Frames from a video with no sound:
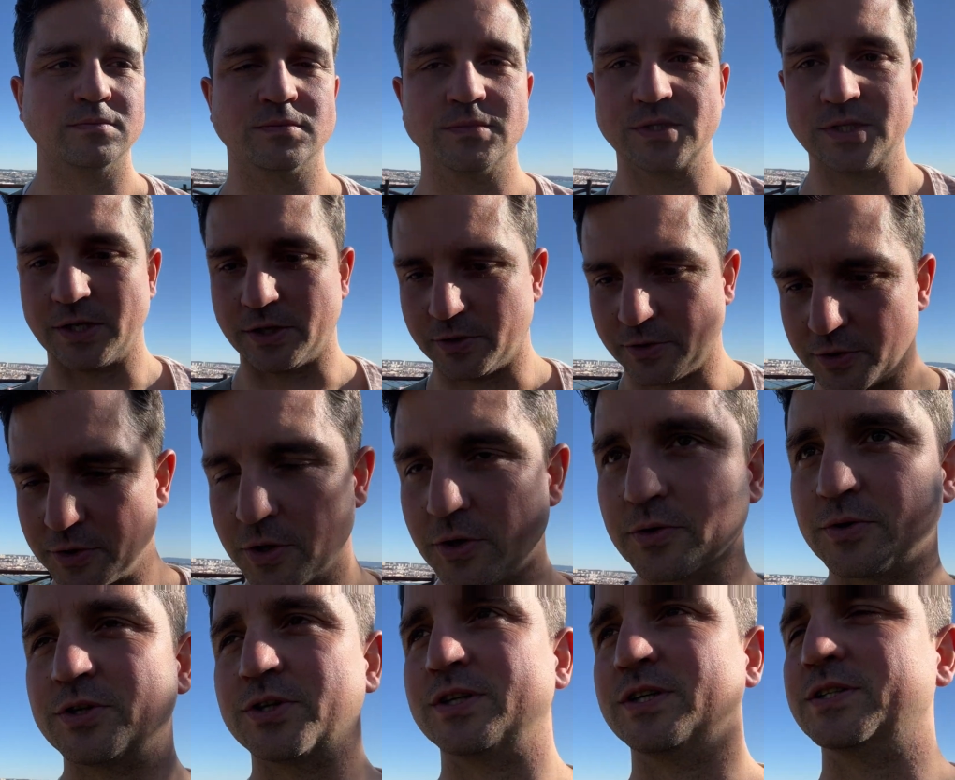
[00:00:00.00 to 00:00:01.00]
So I got
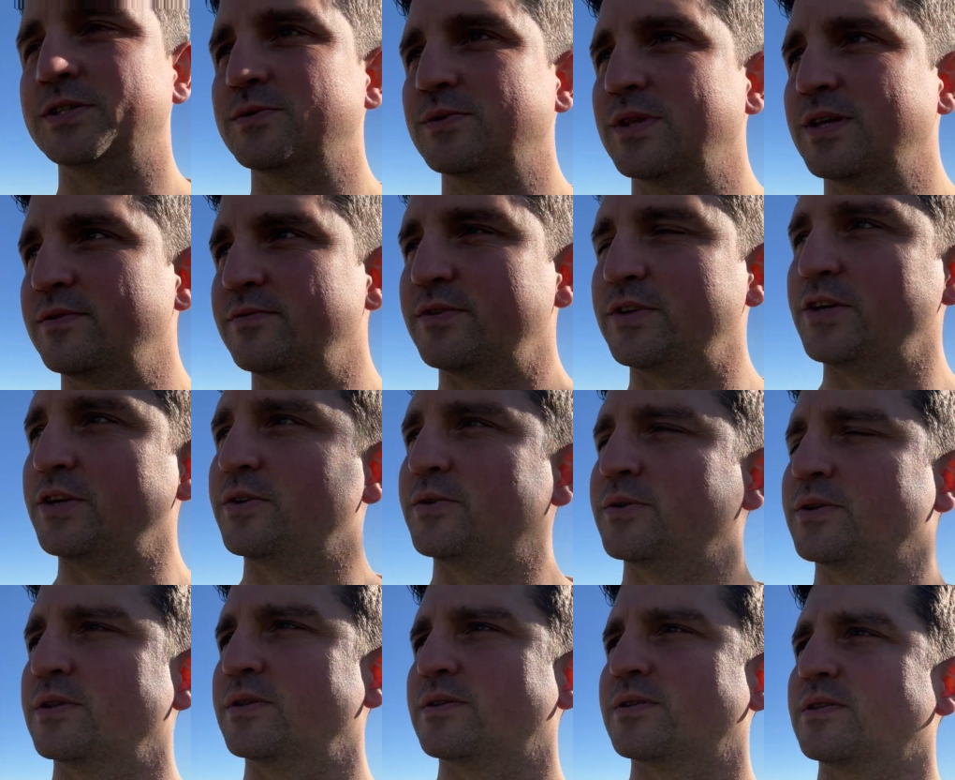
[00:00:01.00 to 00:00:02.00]
no chance for that video
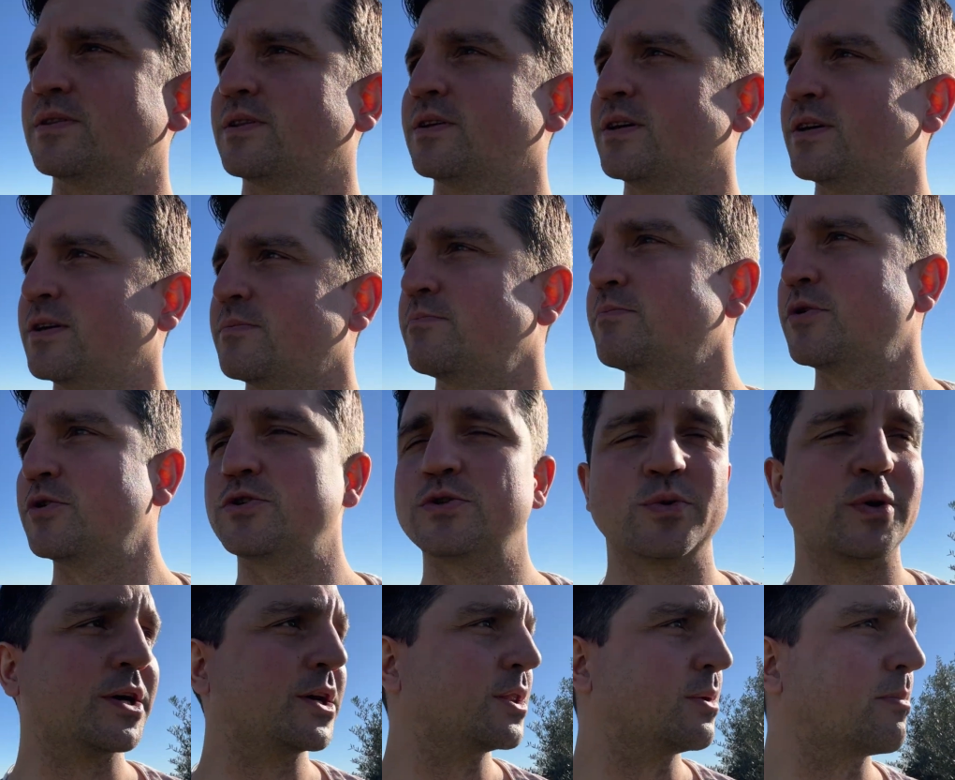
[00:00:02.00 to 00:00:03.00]
and the
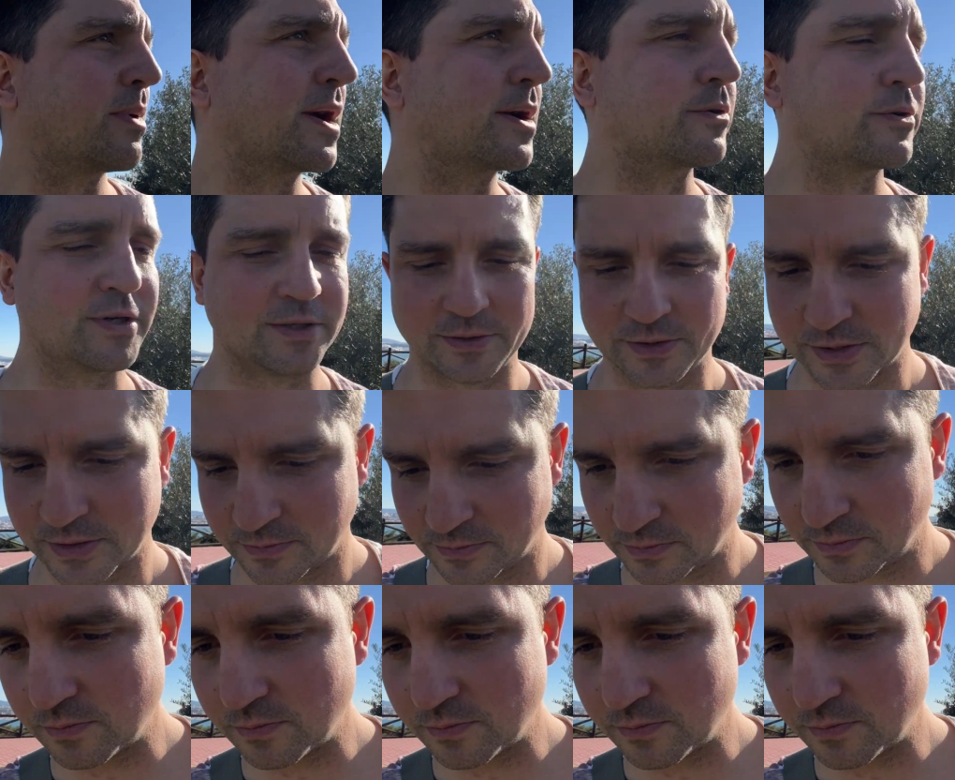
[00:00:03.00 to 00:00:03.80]
motorway in the background.